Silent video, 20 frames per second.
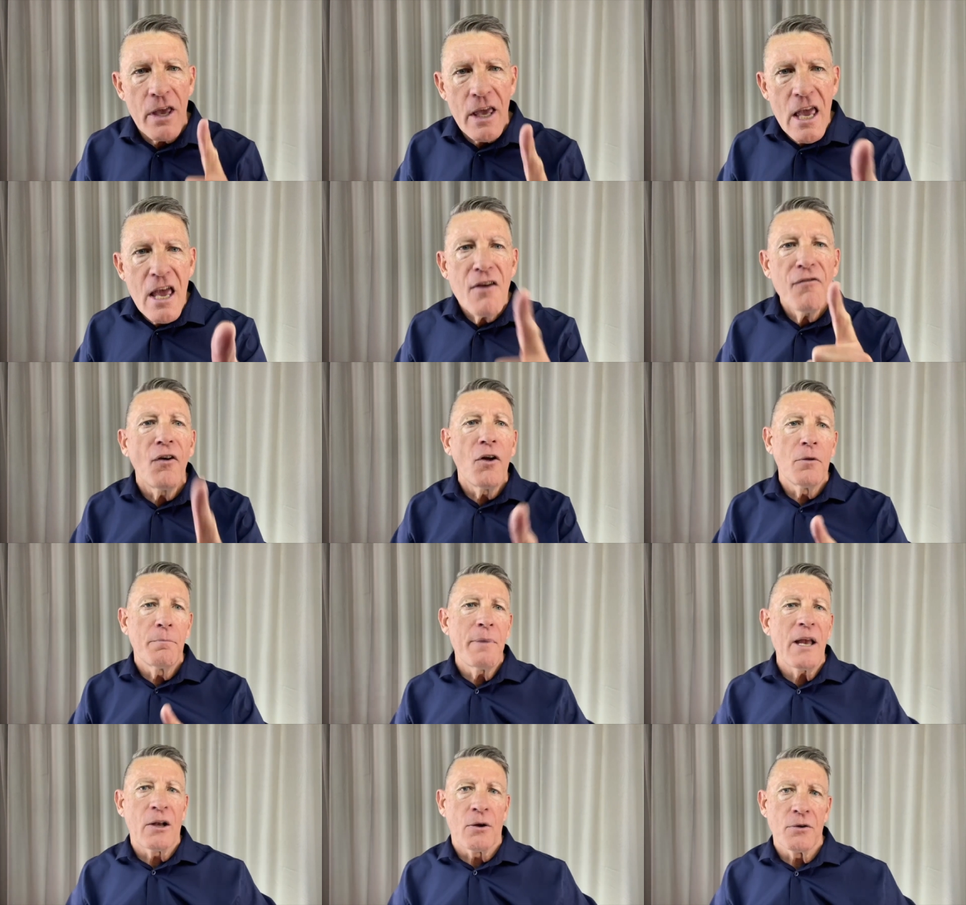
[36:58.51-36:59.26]
evil
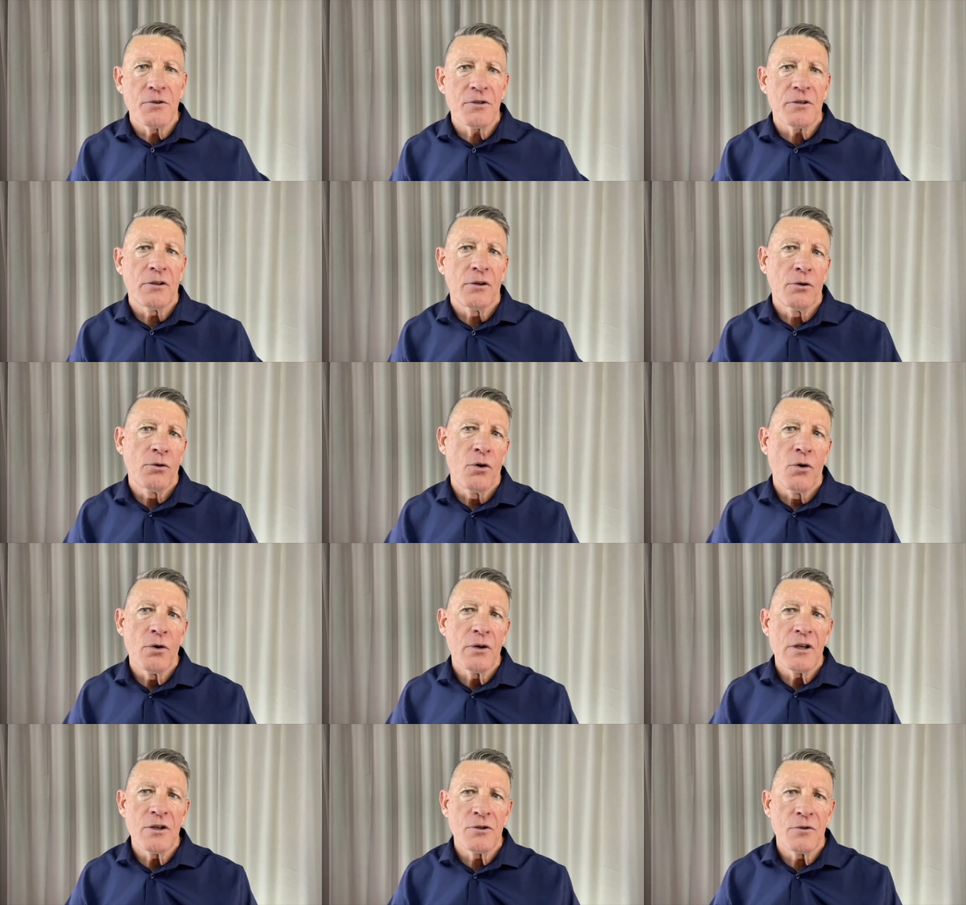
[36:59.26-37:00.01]
because the
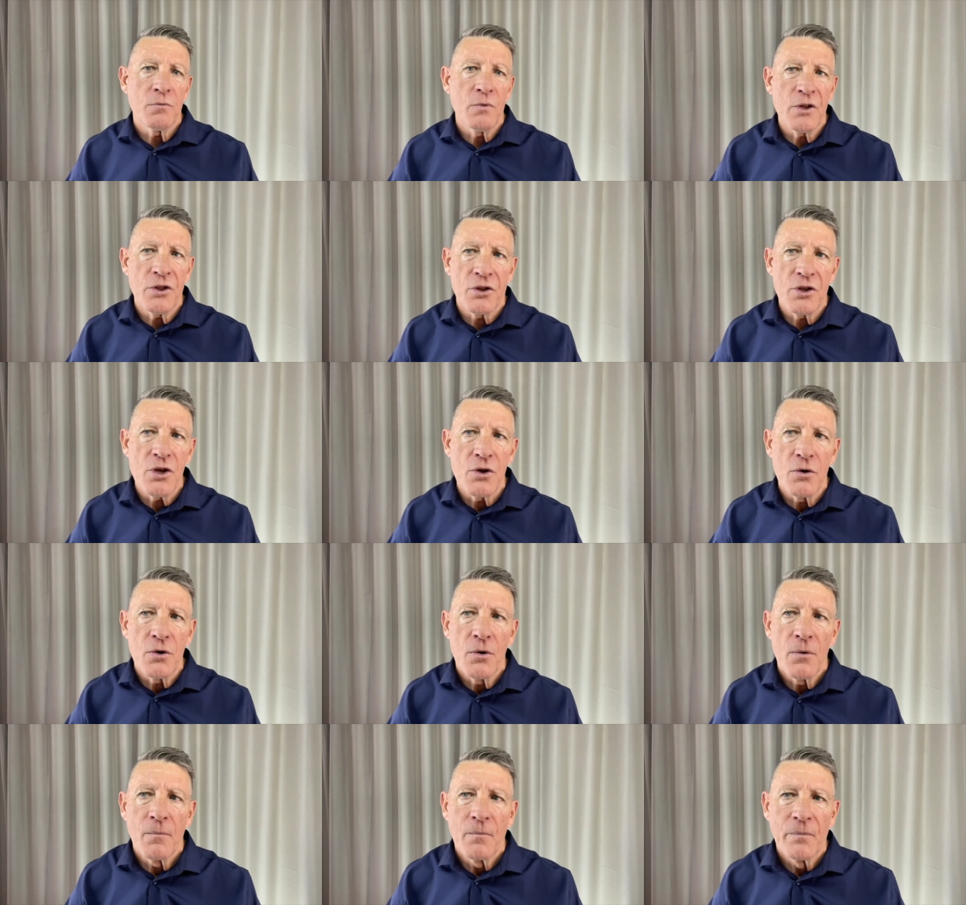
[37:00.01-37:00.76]
Lord is with
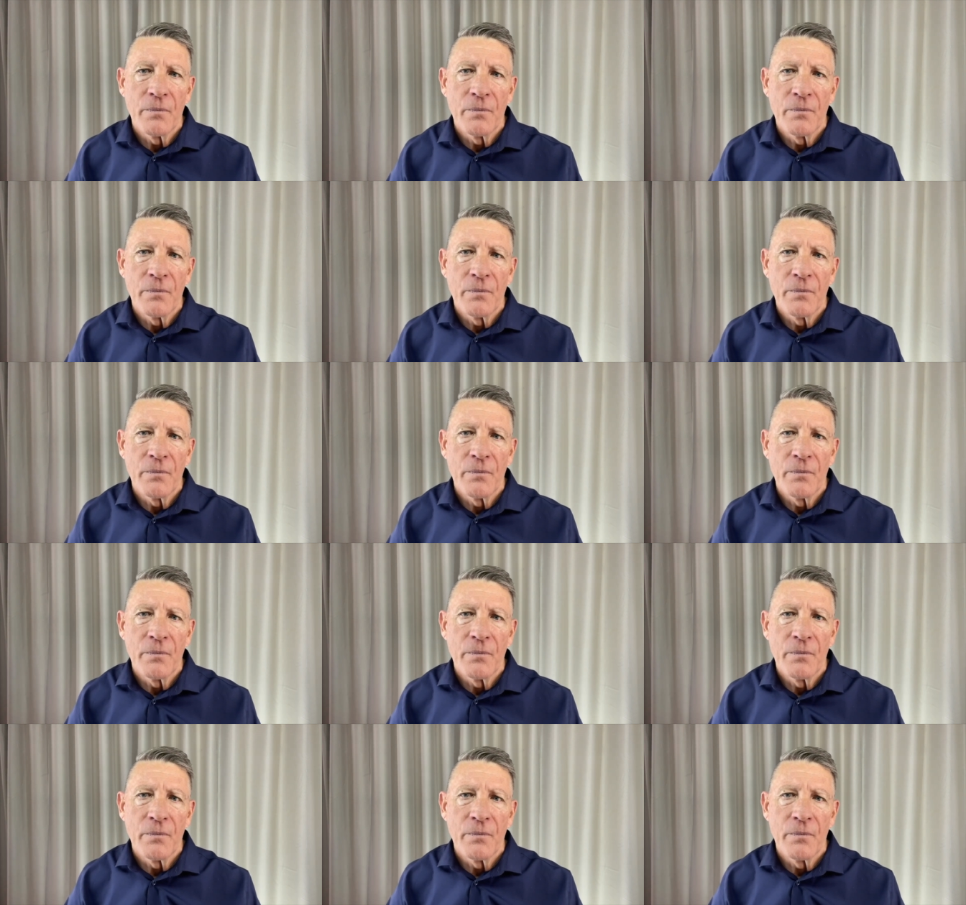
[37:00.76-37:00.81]
you.